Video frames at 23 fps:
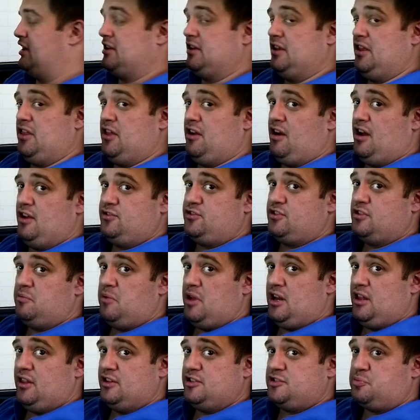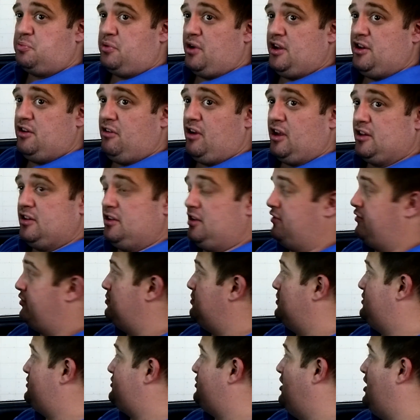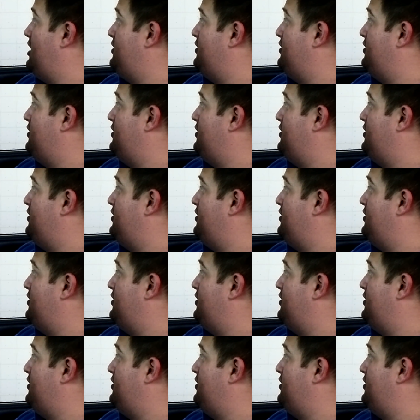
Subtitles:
Luckily there aren't too many that spray directly into the